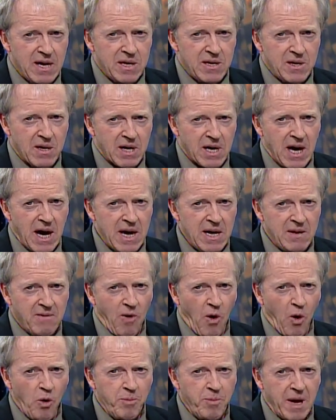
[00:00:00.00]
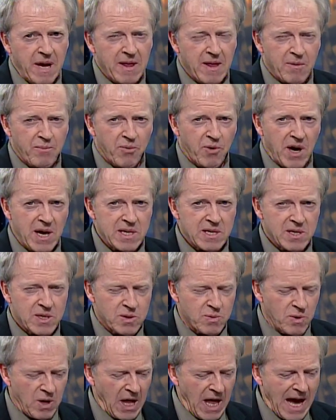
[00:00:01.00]
you're kind of hoping that prices
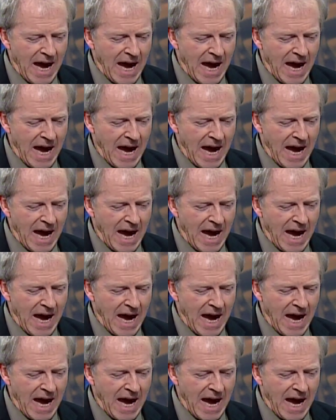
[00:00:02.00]
will